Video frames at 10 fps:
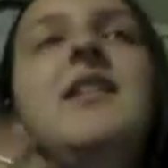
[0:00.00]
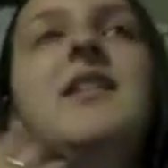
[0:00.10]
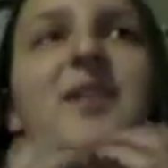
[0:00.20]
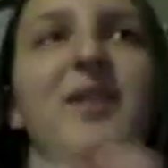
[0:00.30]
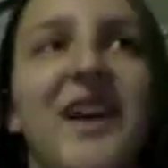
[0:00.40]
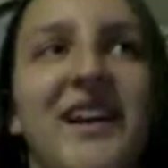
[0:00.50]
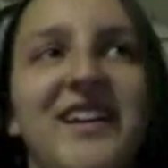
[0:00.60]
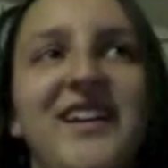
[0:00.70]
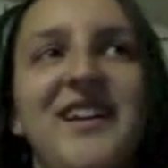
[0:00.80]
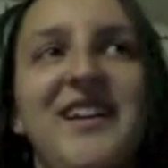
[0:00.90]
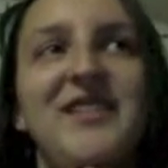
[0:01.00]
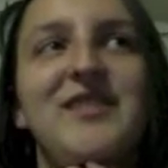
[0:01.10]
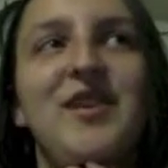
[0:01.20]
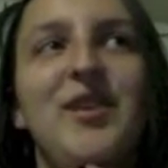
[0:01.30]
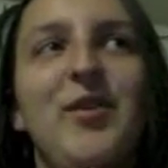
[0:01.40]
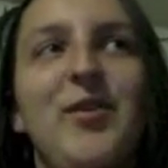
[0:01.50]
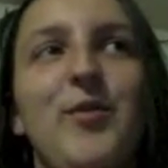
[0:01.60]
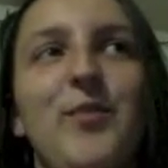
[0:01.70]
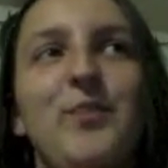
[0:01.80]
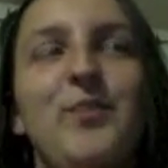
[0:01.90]
Okay,
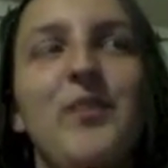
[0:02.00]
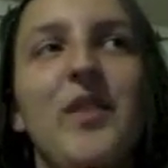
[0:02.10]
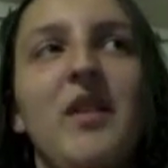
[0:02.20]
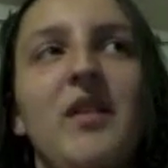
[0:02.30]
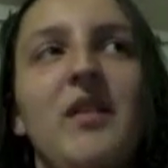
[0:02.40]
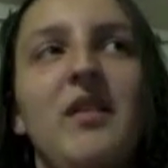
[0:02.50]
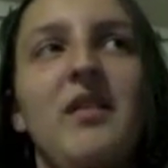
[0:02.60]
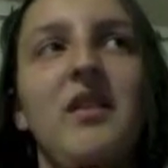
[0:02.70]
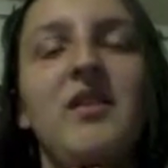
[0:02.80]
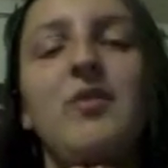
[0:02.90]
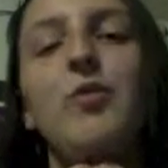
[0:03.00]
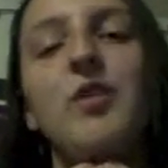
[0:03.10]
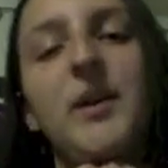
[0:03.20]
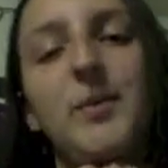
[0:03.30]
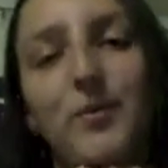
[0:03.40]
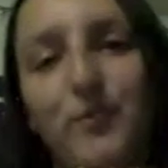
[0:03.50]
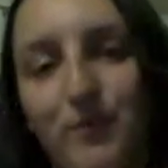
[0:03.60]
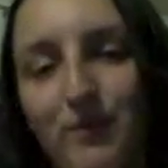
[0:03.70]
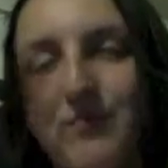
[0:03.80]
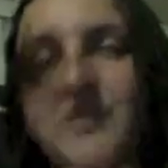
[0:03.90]
so it's more like
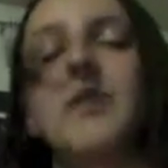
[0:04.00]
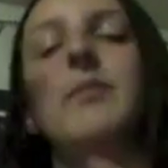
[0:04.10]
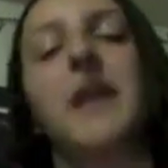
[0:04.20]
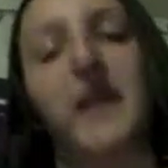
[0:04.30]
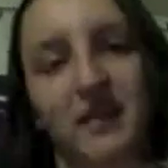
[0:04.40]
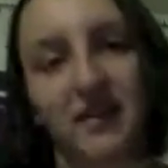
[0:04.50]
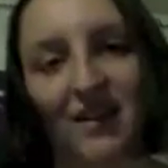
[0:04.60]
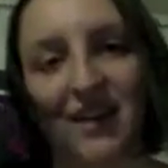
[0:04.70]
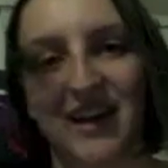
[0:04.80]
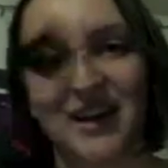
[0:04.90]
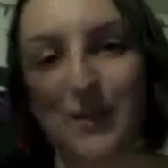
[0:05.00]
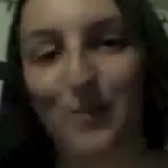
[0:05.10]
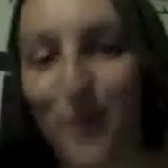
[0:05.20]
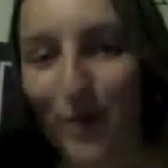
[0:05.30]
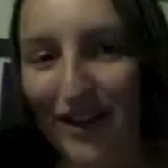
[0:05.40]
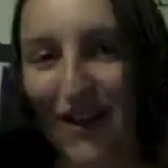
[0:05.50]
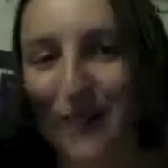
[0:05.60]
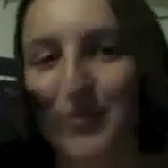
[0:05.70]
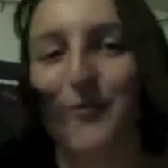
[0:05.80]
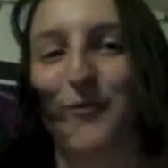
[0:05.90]
to me, it's more like
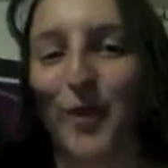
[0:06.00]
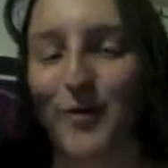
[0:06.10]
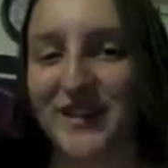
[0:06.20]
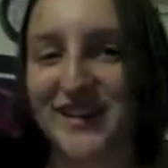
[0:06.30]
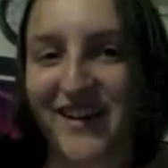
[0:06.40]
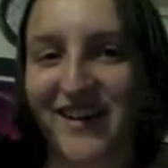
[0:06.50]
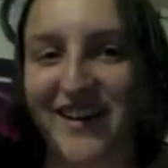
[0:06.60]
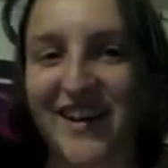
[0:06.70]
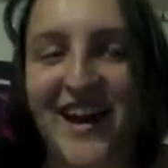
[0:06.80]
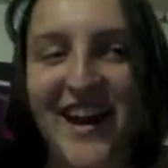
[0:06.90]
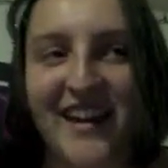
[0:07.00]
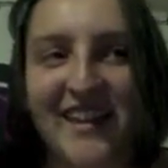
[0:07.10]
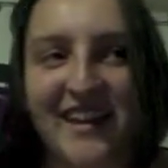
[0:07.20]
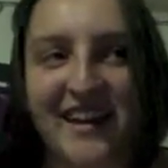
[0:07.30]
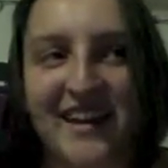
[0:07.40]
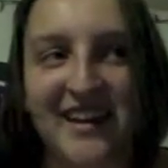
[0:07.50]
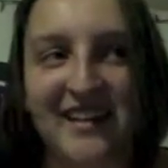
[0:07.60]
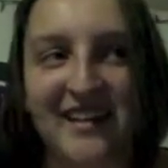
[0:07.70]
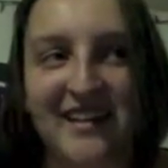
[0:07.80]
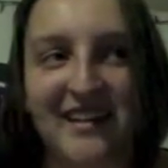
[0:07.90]
performance art than